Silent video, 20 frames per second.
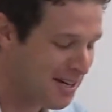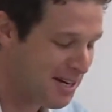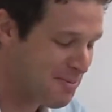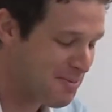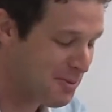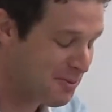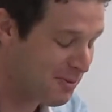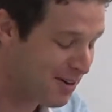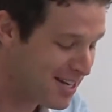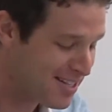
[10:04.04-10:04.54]

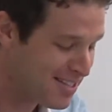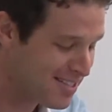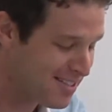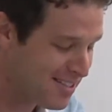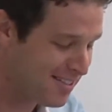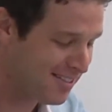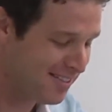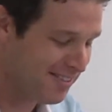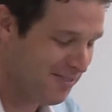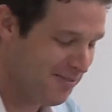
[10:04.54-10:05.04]
Amy
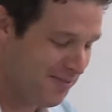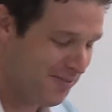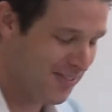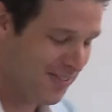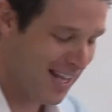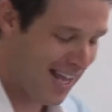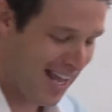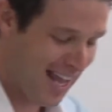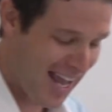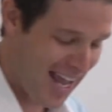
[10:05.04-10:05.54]
Rust,
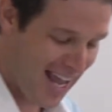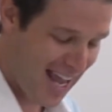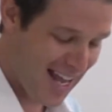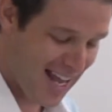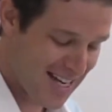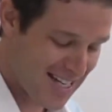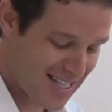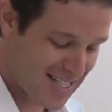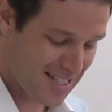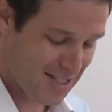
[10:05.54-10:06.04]

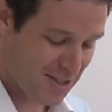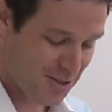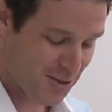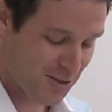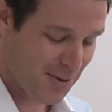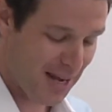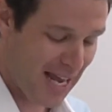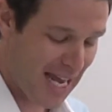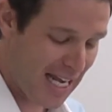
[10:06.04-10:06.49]
to